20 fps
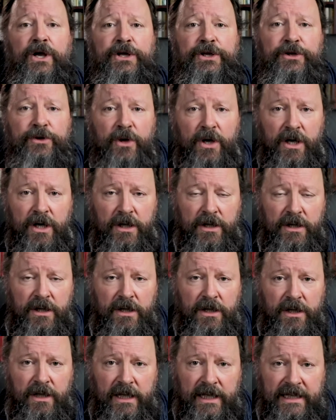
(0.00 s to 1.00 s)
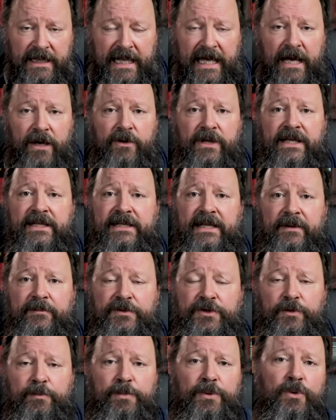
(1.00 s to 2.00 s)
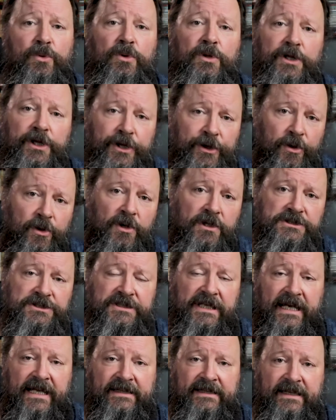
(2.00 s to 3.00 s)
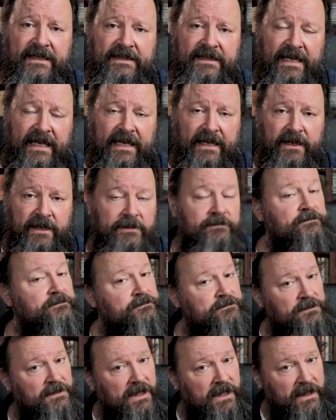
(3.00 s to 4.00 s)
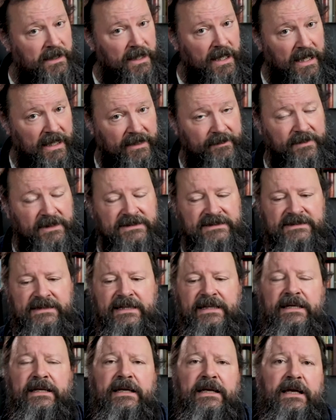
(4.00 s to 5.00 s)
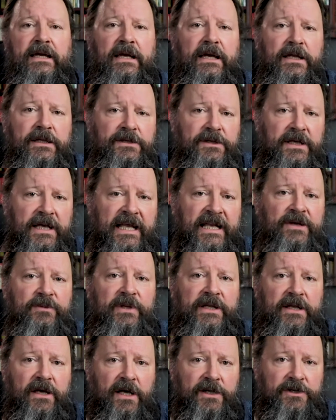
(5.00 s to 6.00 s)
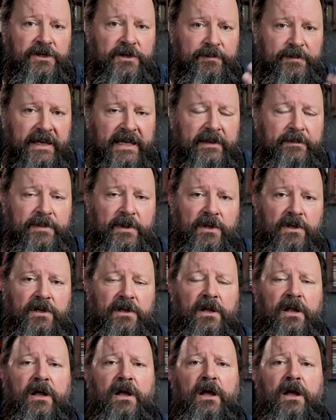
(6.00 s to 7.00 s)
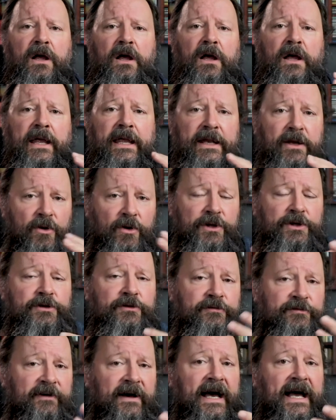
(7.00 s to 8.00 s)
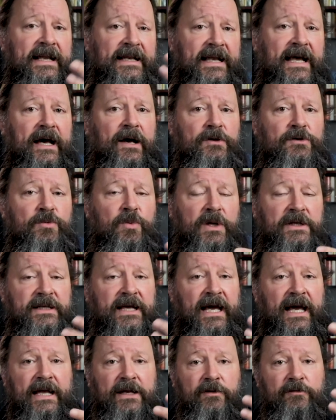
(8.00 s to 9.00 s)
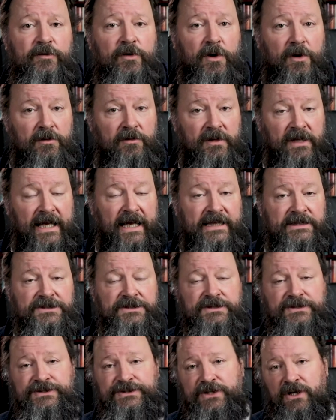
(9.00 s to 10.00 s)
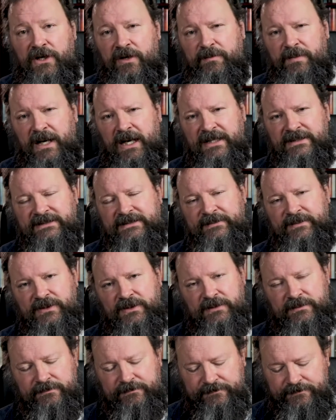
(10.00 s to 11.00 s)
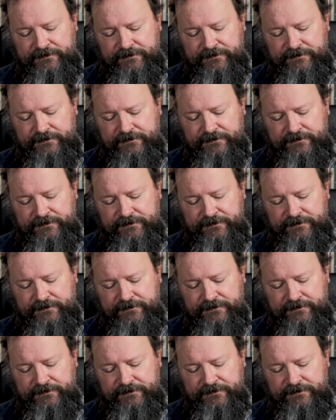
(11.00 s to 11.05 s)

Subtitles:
you're allowing them to pool your genetic data anonymously together with other people in order to find out what kind of correlations are possible.